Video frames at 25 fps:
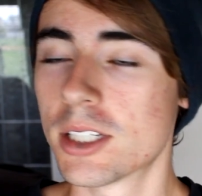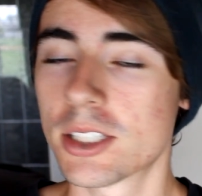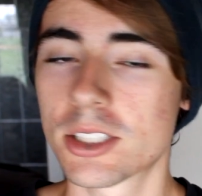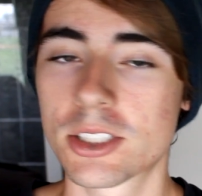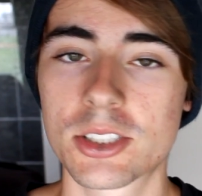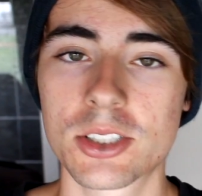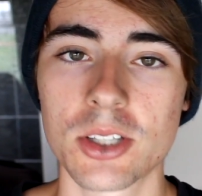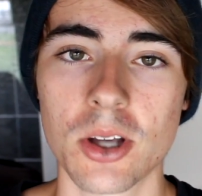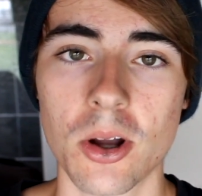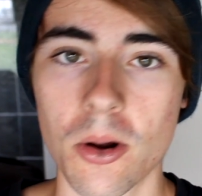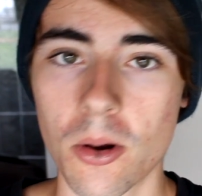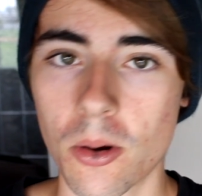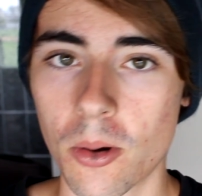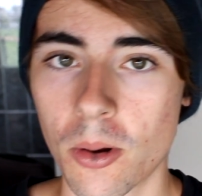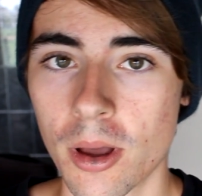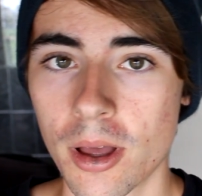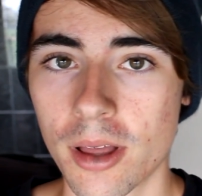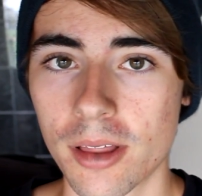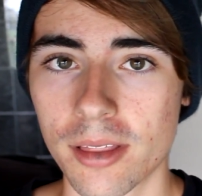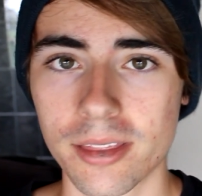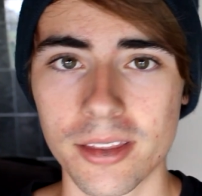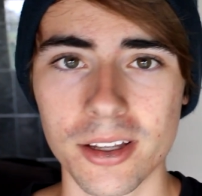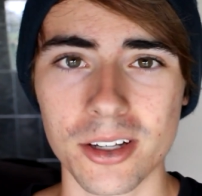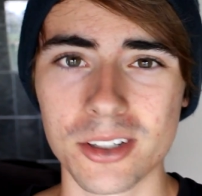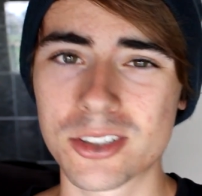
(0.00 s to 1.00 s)
So
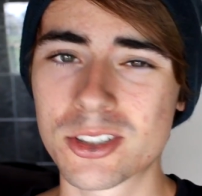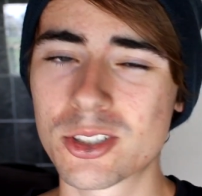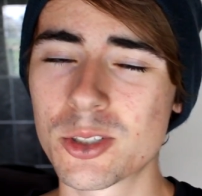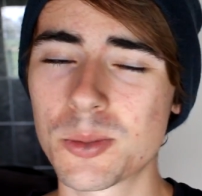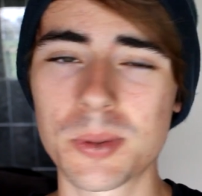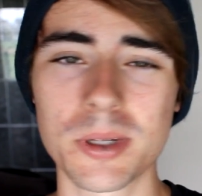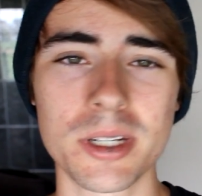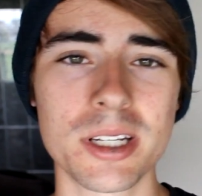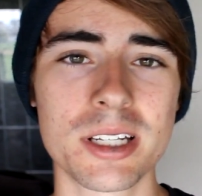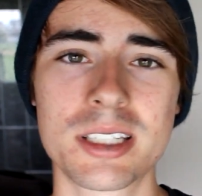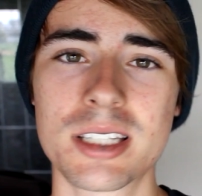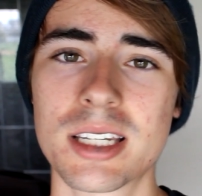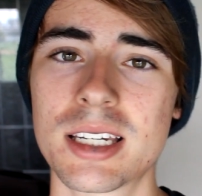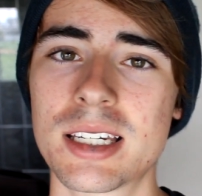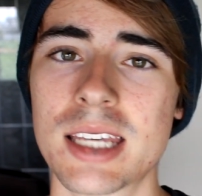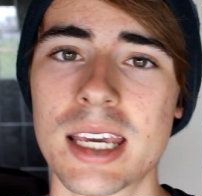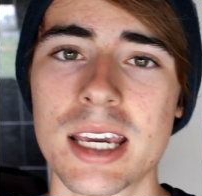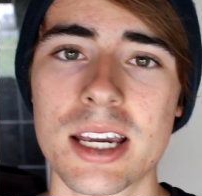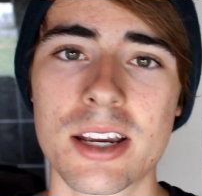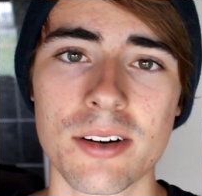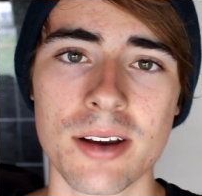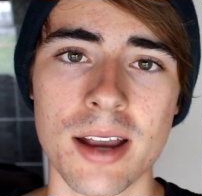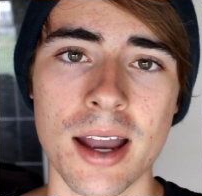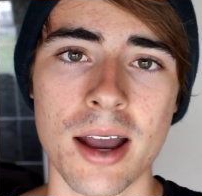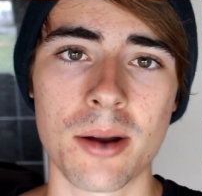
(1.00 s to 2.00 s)
they're super easy to
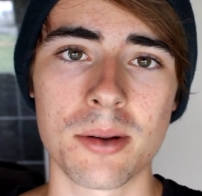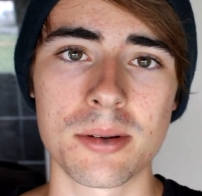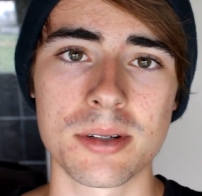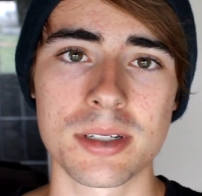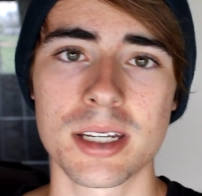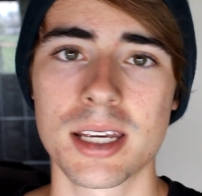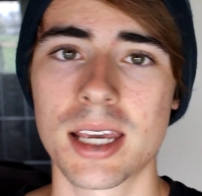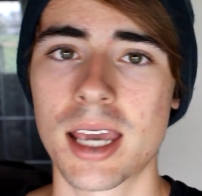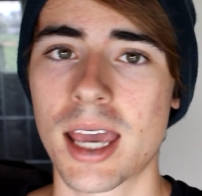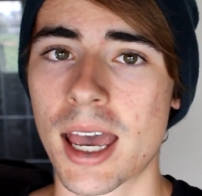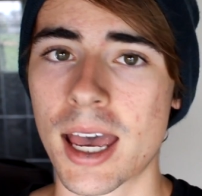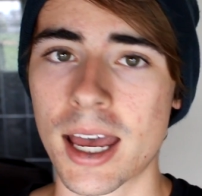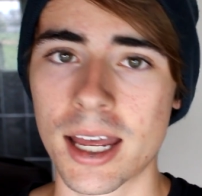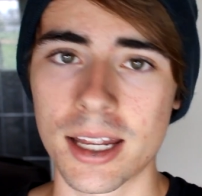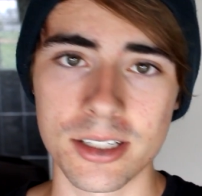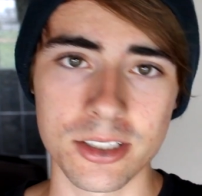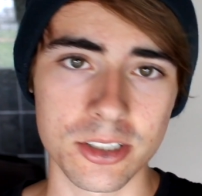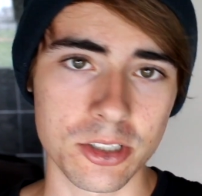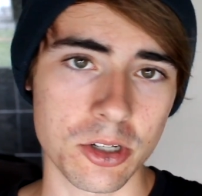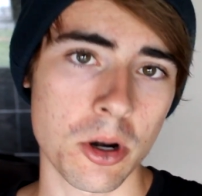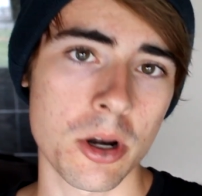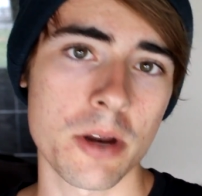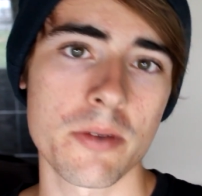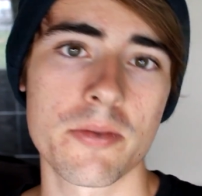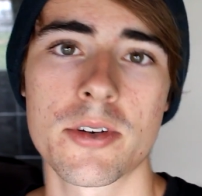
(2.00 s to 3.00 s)
take around and
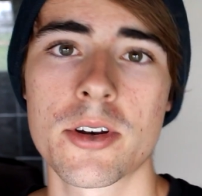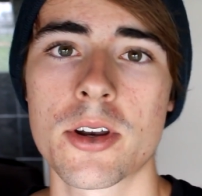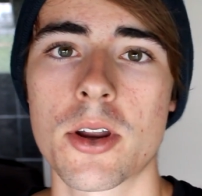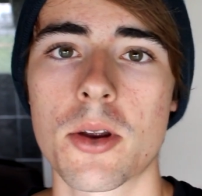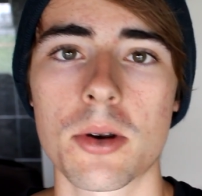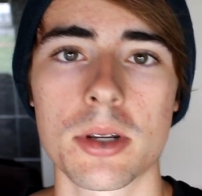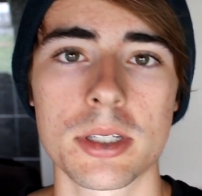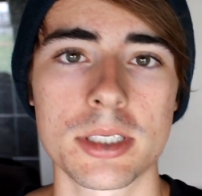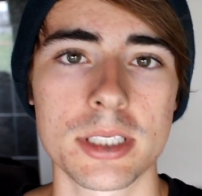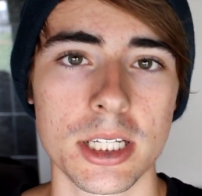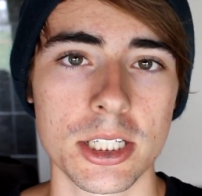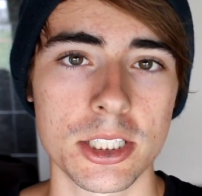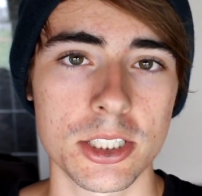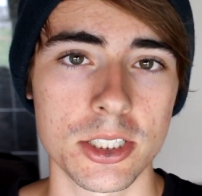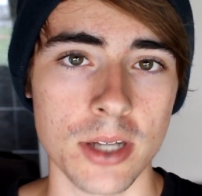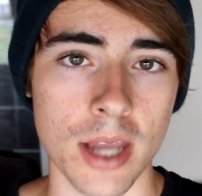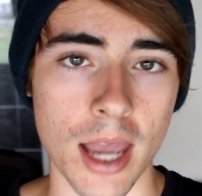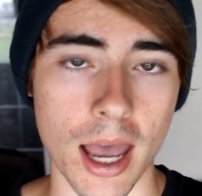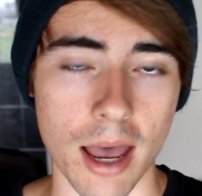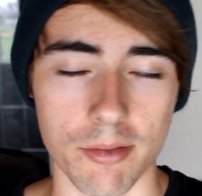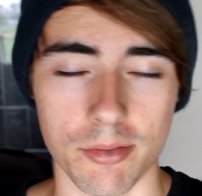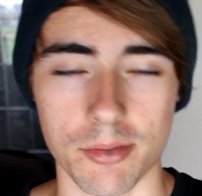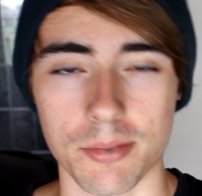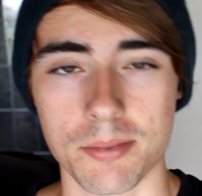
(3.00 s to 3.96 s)
you don't even notice that you have